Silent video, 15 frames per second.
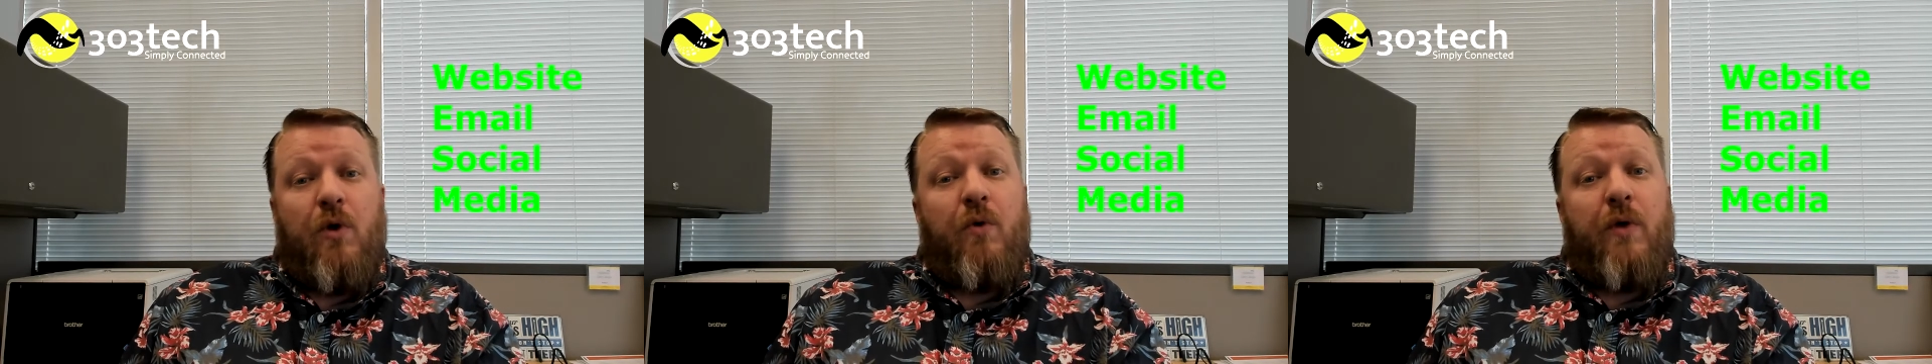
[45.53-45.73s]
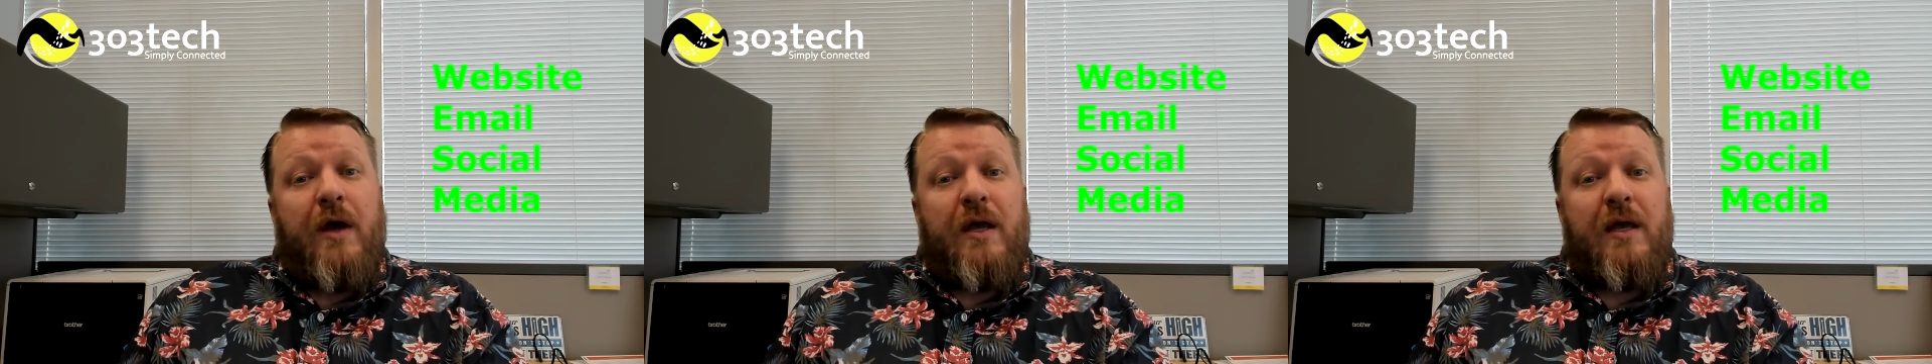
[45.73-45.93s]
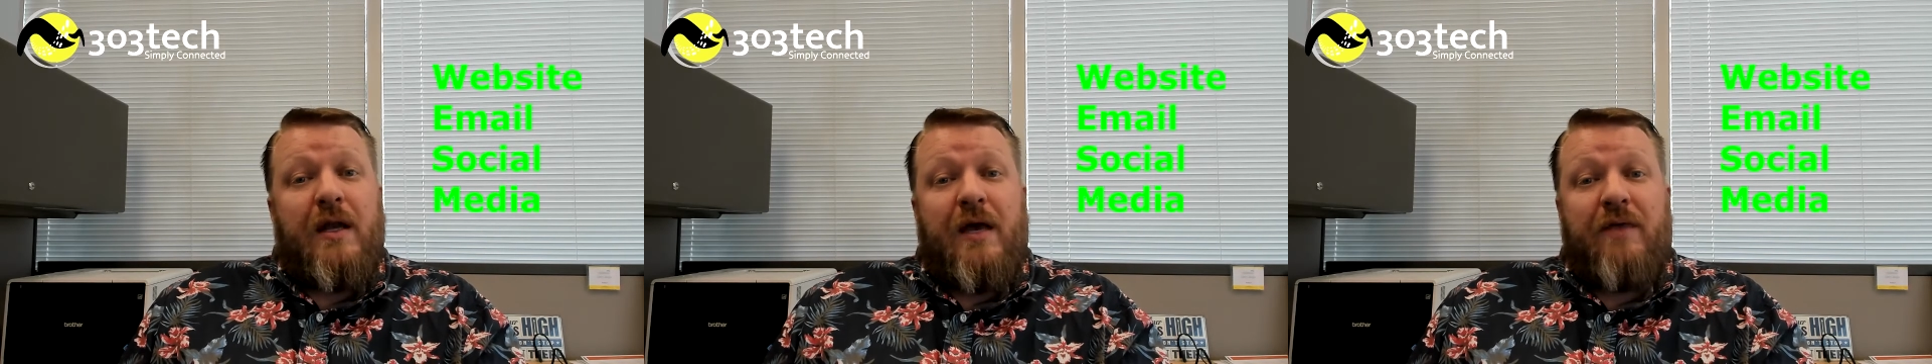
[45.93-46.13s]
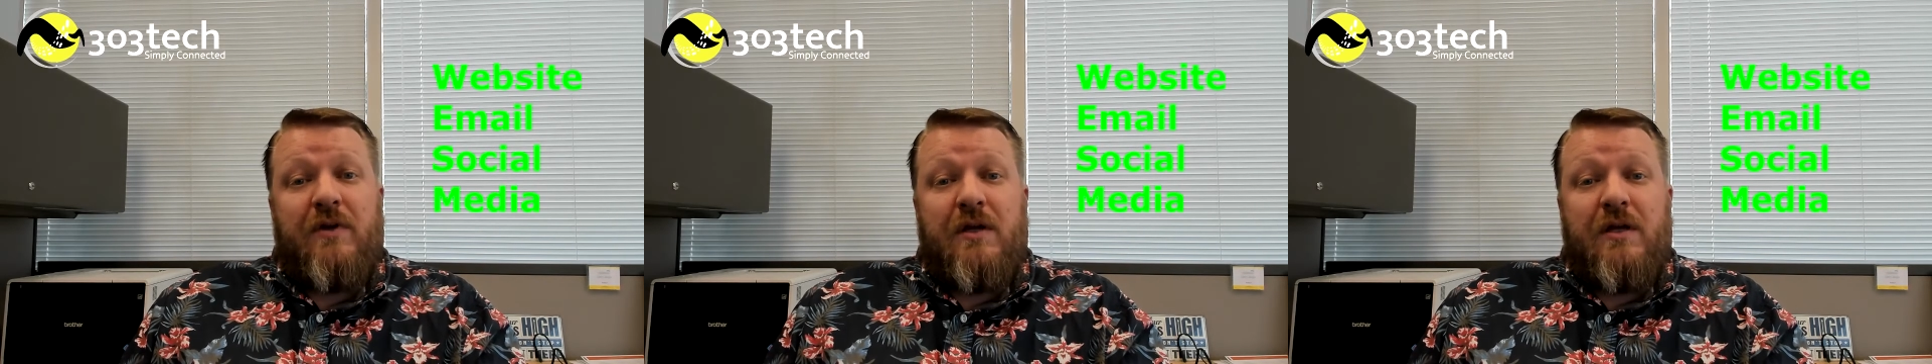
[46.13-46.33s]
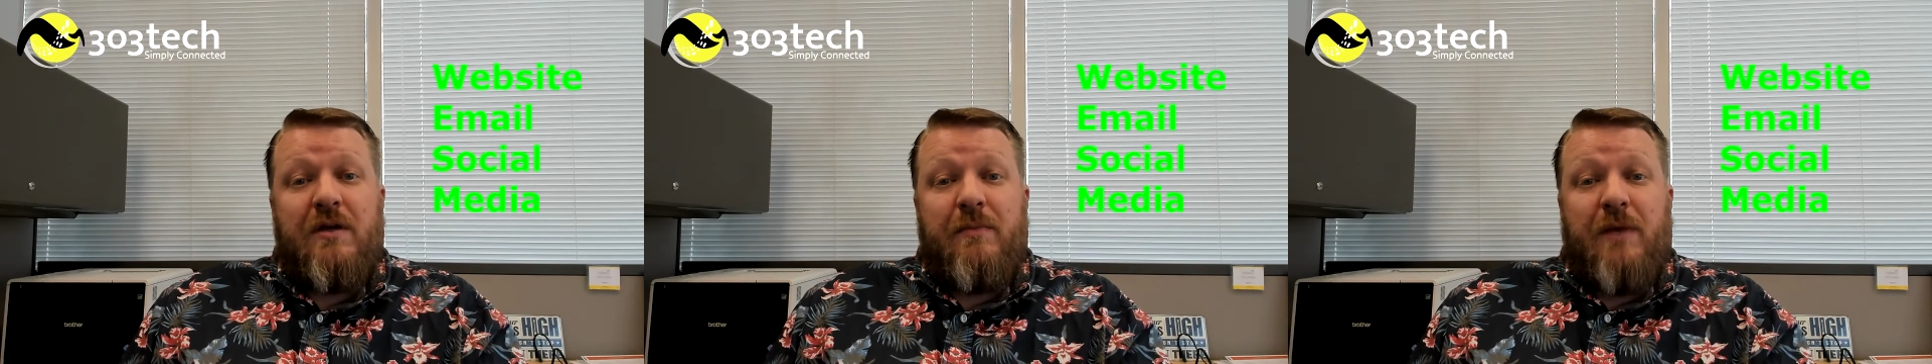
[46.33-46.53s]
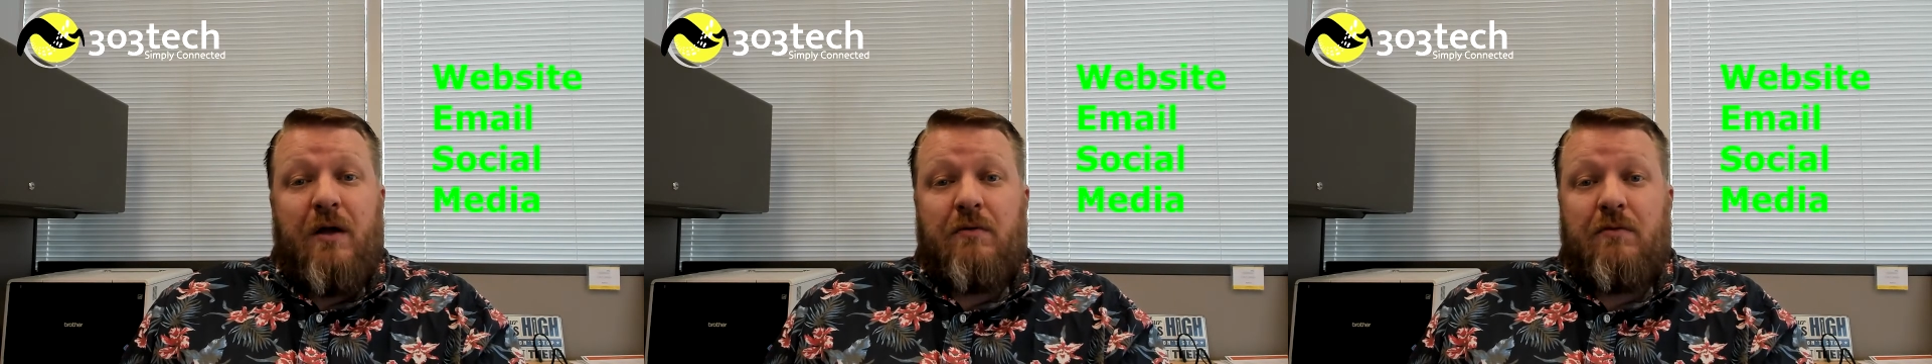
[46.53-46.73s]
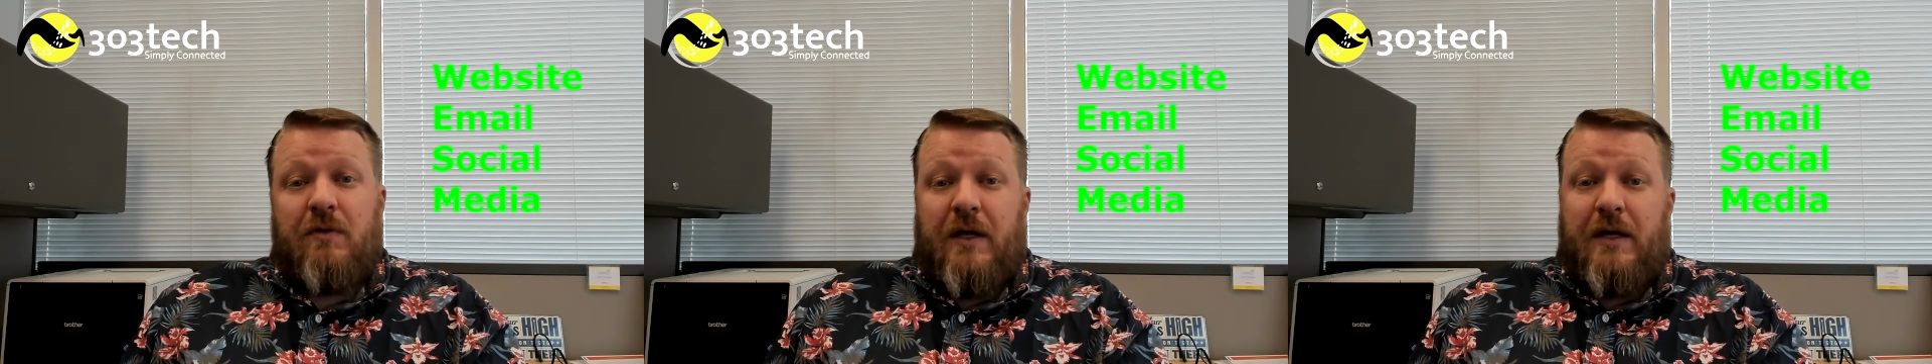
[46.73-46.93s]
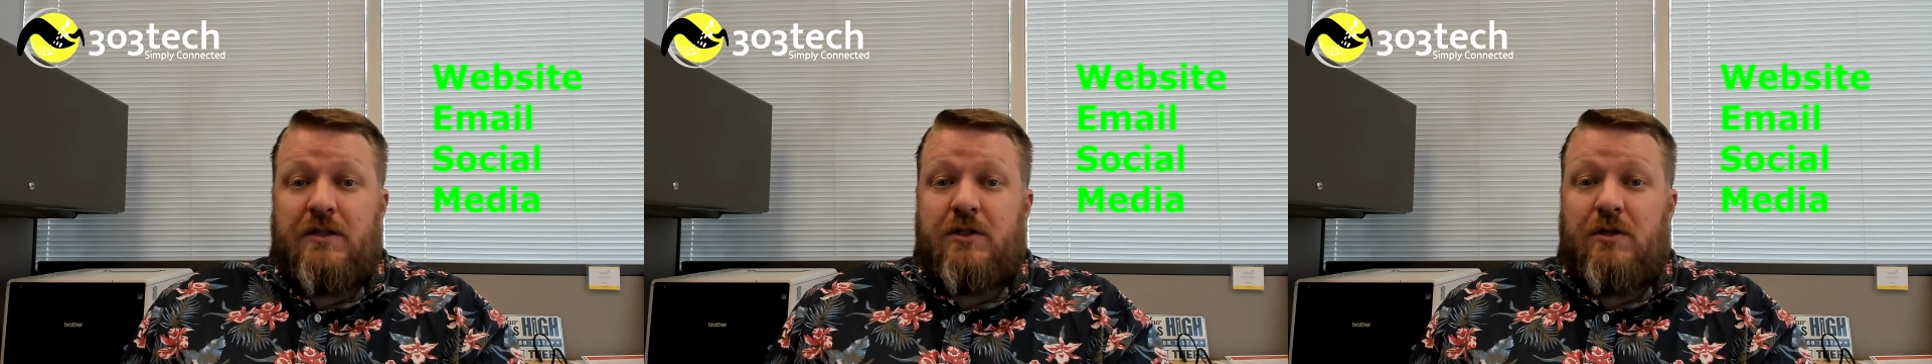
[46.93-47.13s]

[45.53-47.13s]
or I can have an email like